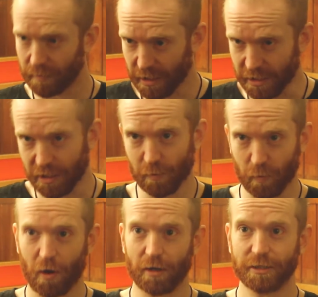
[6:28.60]
and you
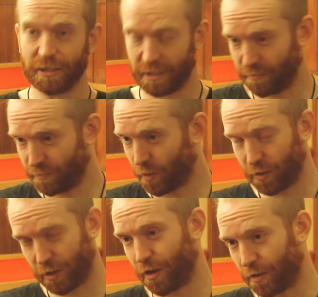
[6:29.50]
watch, and
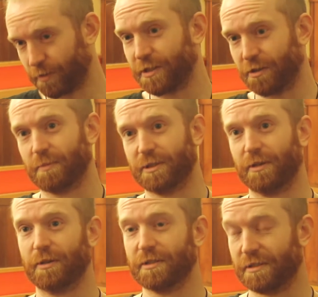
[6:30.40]
your only job as
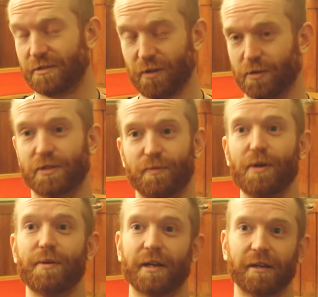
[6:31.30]
the audience is not to
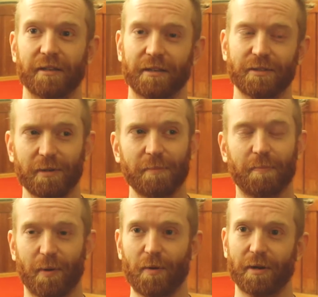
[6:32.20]
ruin it. That's really
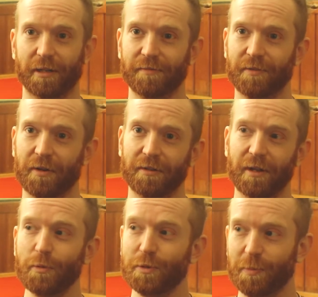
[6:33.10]
boring. You've got
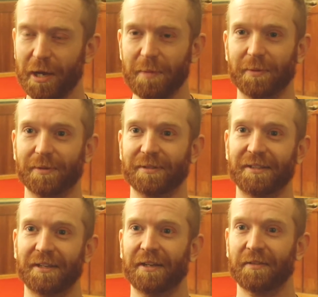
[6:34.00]
loads of people
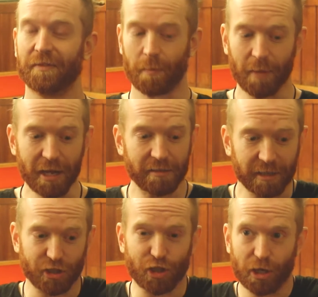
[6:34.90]
that make
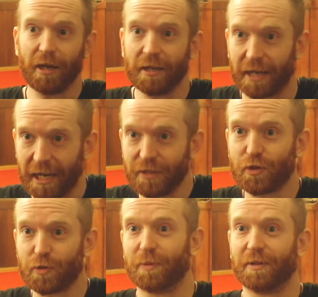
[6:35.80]
like a giant
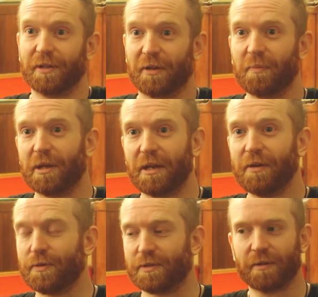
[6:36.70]
instrument that can be
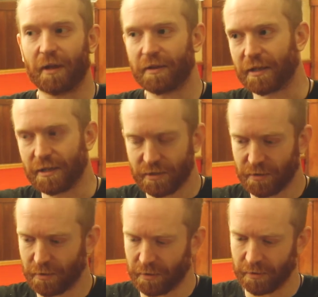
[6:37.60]
used, and I think this
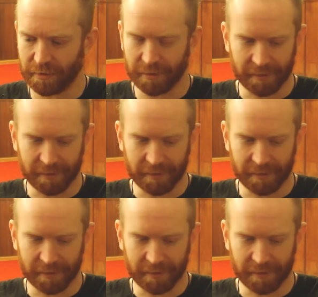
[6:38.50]
tour,